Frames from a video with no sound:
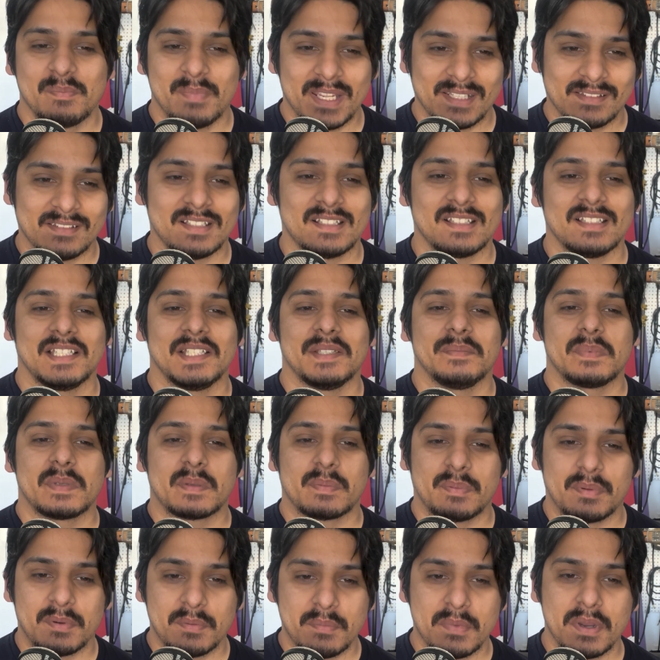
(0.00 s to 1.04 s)
make the clips,
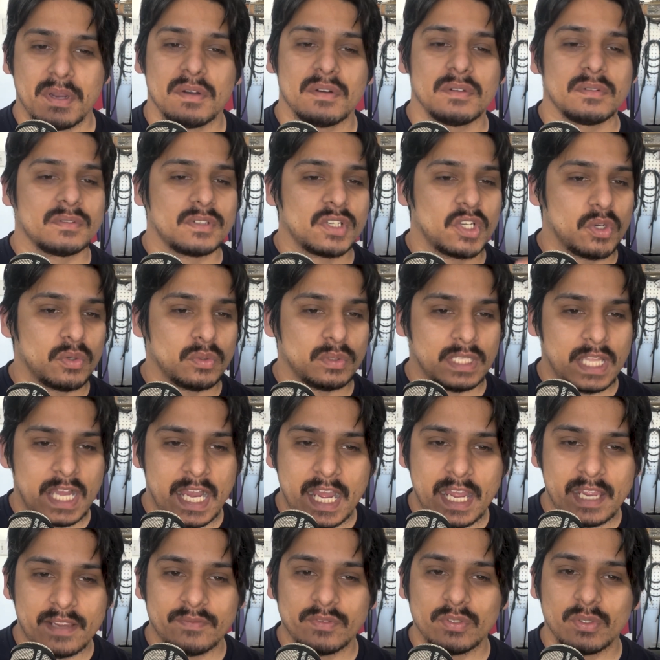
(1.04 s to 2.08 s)
promote, go
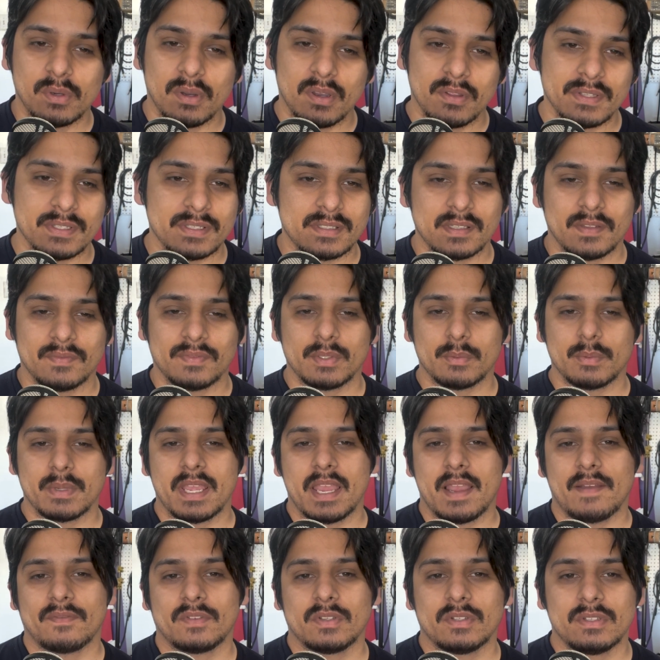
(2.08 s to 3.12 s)
live, do all the stuff that we
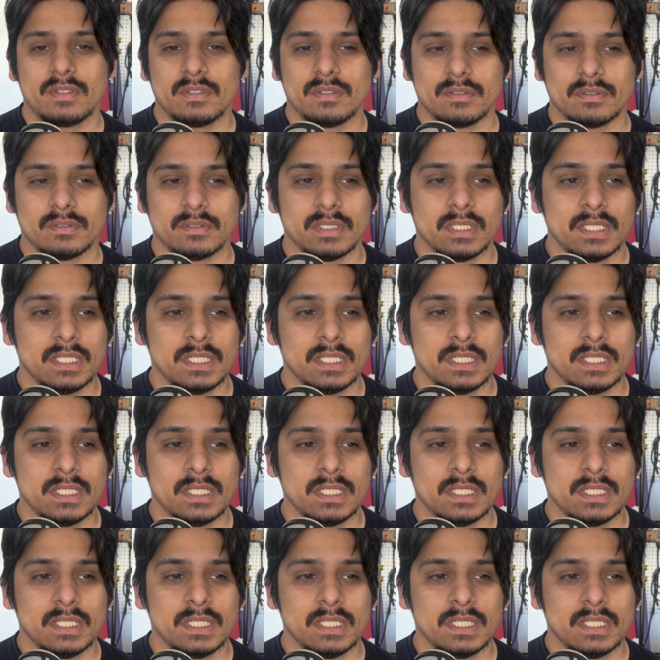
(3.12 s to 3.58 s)
have to do.